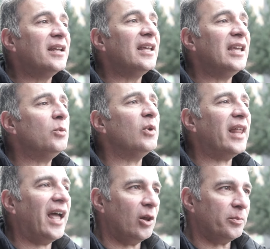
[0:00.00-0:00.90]
He will
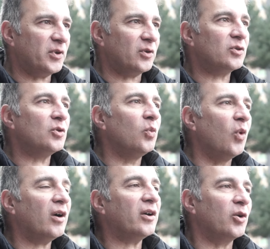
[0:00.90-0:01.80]
help you to
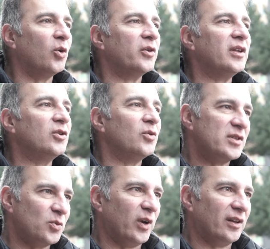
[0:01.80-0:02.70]
walk according to
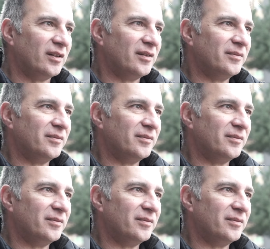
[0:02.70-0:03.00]
His will